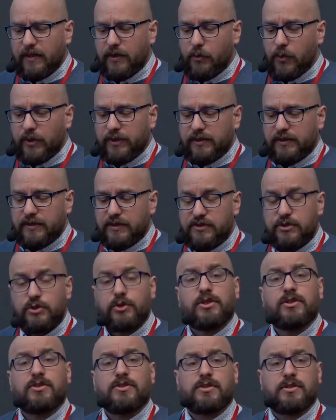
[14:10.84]
when the
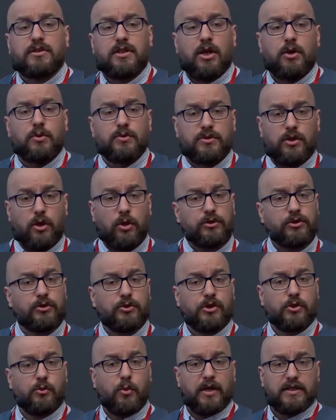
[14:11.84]
circuit is closed, all the
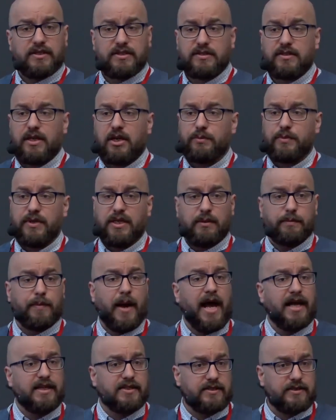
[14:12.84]
requests are being
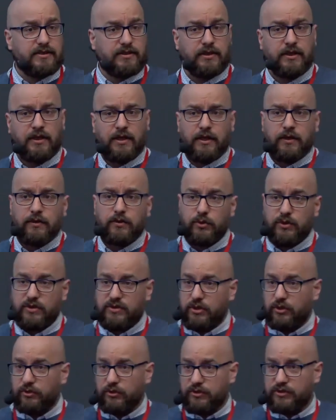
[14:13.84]
passed to
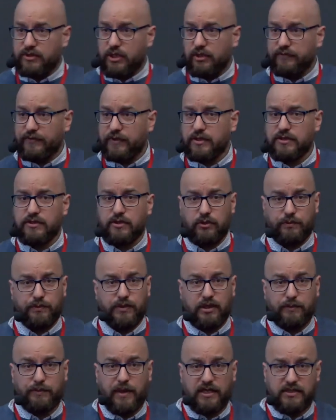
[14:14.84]
external service or
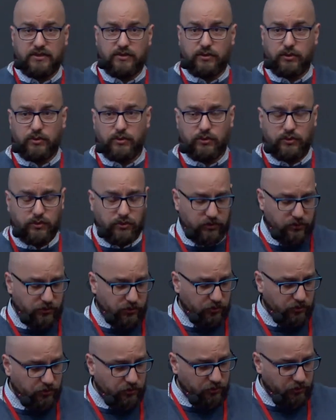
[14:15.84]
being passed to
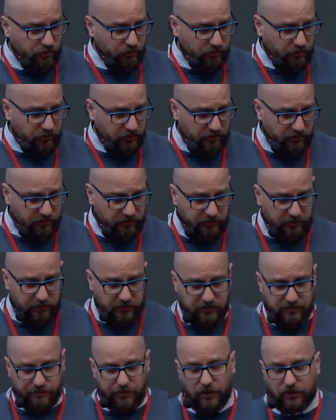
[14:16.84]

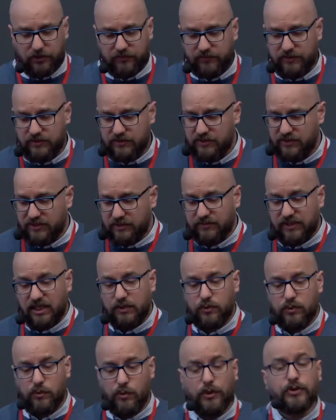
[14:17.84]
this part of the system
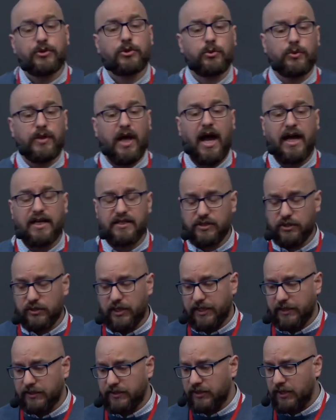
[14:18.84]
that we want to
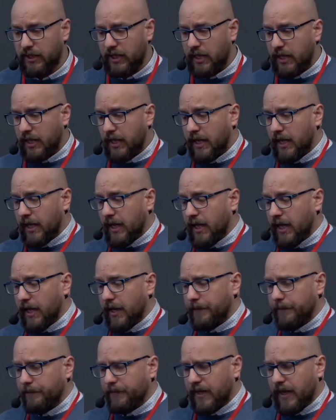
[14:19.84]
isolate.
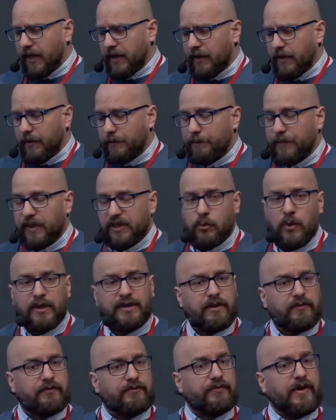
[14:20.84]
But when
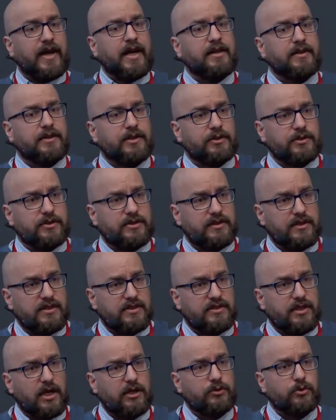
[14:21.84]
the failures, they
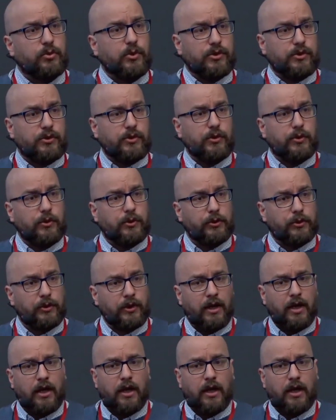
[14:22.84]
start to occur,